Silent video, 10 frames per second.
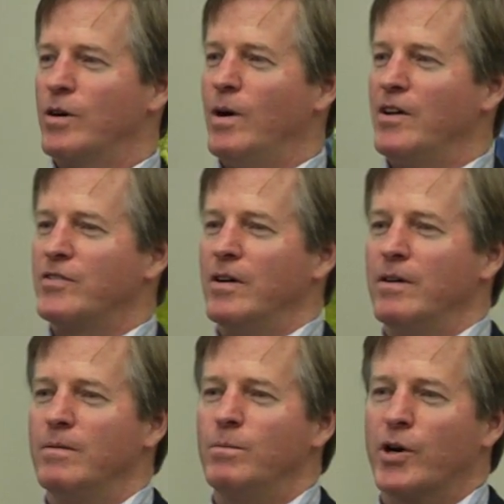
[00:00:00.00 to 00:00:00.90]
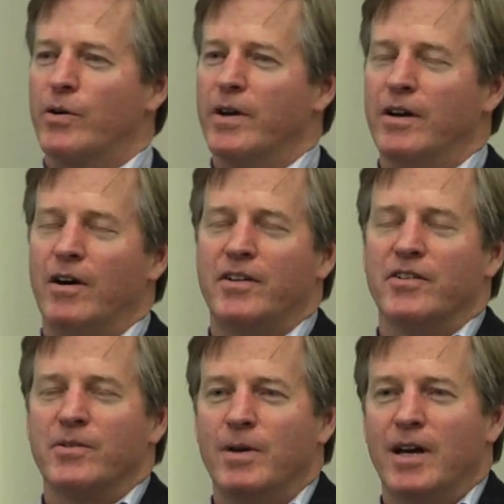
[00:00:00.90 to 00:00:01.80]
request on mercury and
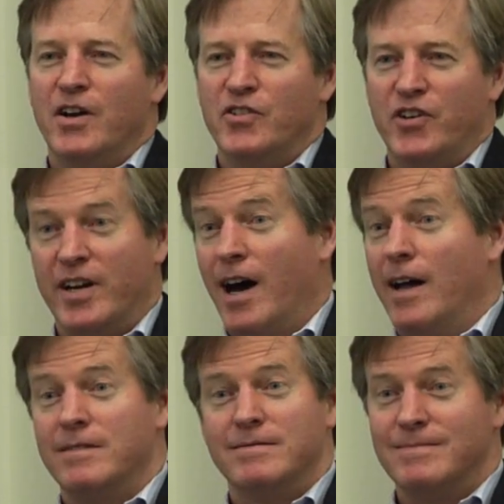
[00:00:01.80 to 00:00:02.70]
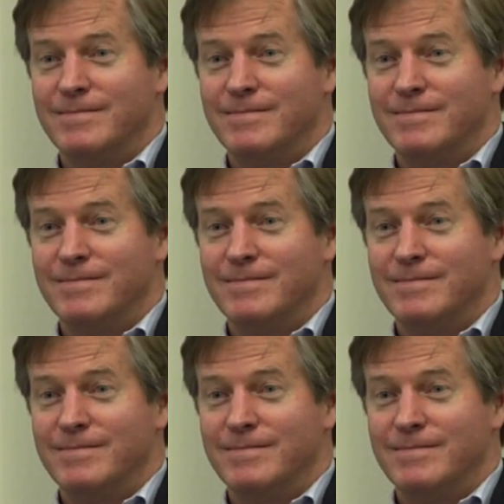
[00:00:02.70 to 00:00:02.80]
autism, she got